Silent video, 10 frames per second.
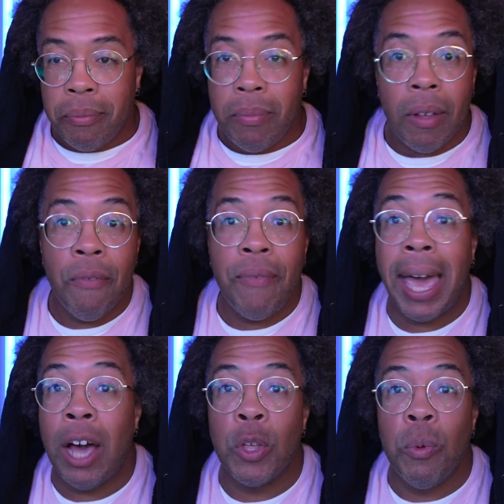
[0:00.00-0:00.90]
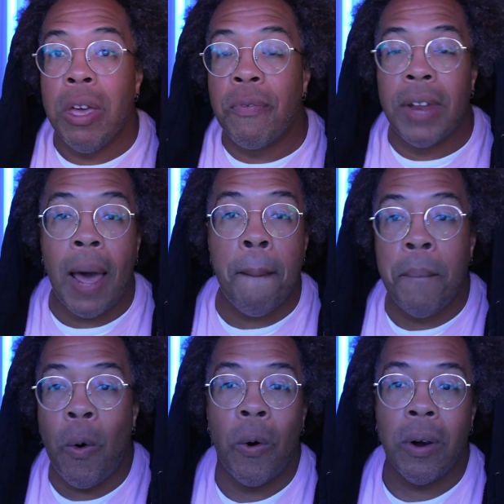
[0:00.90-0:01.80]
value, if not
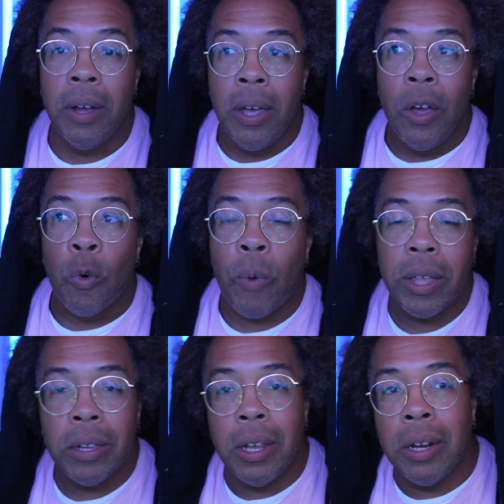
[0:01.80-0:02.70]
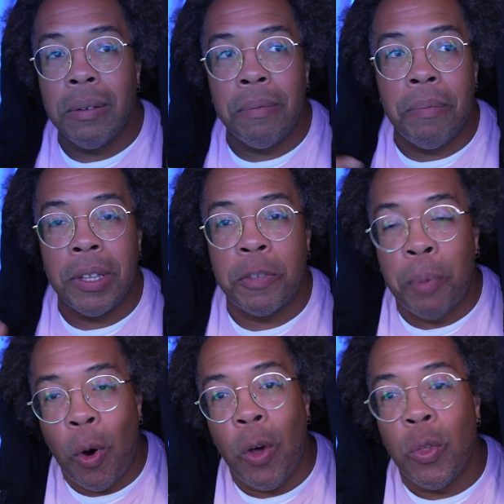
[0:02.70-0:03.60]
more, rather than
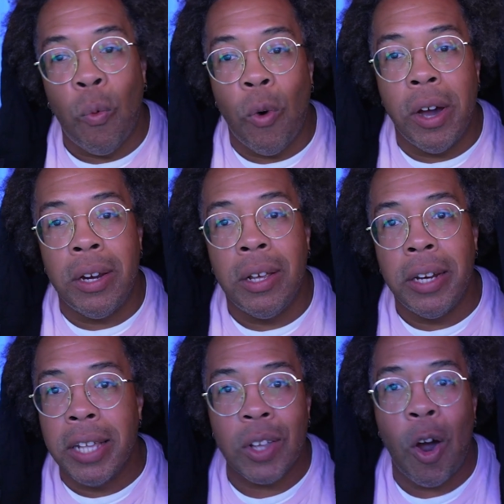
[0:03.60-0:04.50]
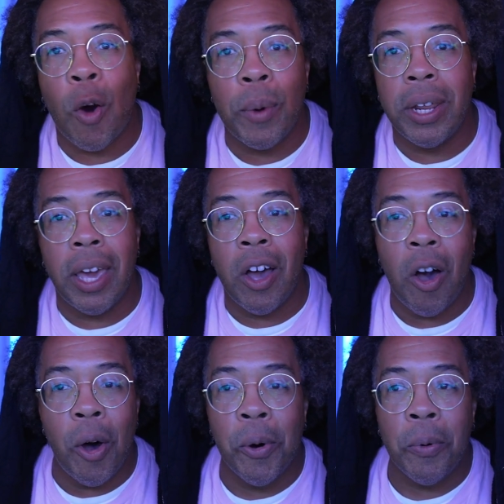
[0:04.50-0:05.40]
spoil the one that's already at
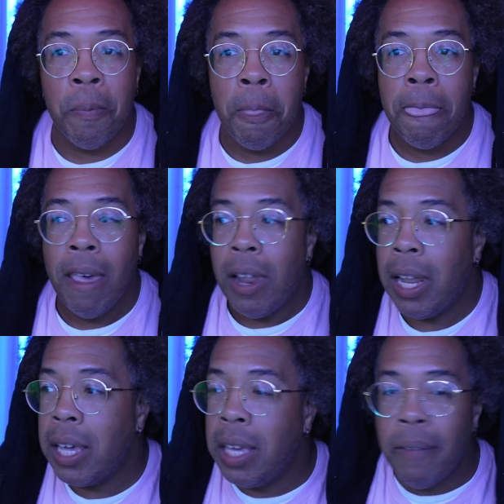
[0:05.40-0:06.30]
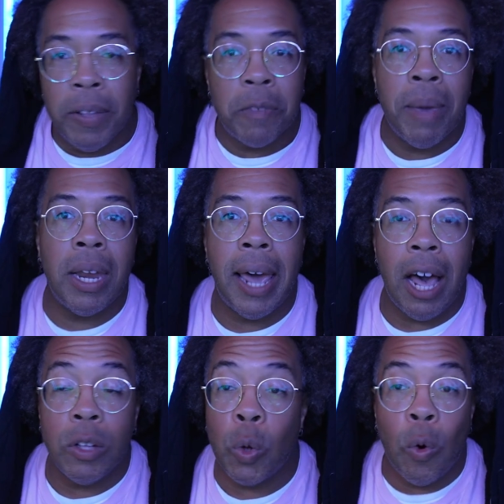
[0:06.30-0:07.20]
home. Like, give this man a
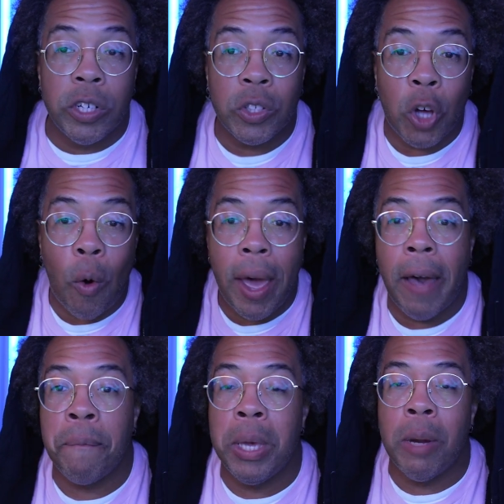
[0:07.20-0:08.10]
house or just go meet him